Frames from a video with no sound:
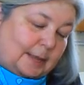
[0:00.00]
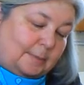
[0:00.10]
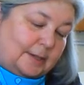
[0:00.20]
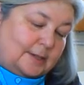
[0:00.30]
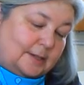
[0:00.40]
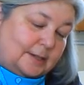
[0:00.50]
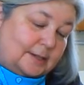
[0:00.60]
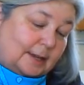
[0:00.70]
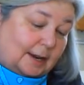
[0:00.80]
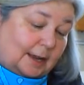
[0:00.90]
That means that
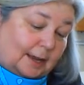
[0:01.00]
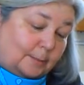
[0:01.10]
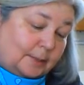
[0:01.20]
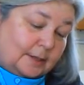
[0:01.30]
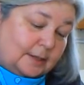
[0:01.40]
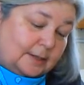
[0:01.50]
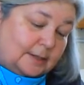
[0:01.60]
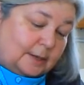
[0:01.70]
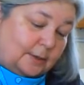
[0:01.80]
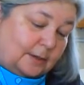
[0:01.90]
it's not a hybrid, and
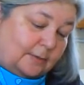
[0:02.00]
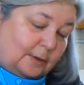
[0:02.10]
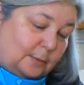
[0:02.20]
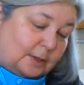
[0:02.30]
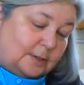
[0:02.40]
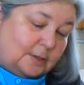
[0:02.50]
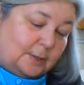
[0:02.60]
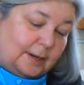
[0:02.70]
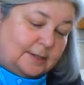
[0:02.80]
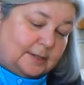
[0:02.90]
so that if you want to
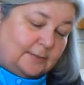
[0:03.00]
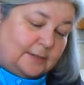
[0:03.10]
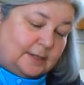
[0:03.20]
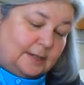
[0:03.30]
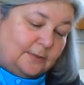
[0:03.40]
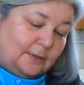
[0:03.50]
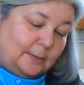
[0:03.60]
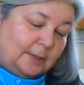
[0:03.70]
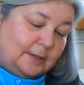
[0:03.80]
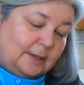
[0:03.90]
try to save seeds
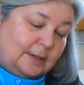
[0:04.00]
from it,